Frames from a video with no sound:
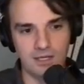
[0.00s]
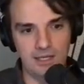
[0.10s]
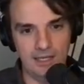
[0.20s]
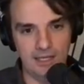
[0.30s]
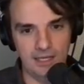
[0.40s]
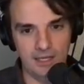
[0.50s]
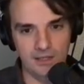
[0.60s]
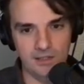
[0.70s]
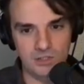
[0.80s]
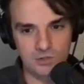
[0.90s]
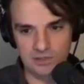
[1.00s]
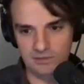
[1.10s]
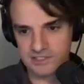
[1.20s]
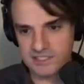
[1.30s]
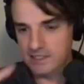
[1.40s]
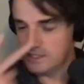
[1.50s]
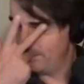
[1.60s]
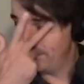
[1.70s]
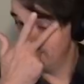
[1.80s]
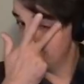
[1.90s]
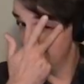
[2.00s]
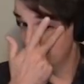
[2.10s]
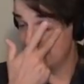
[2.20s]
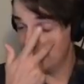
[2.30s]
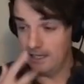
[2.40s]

uh, you will see these dependencies.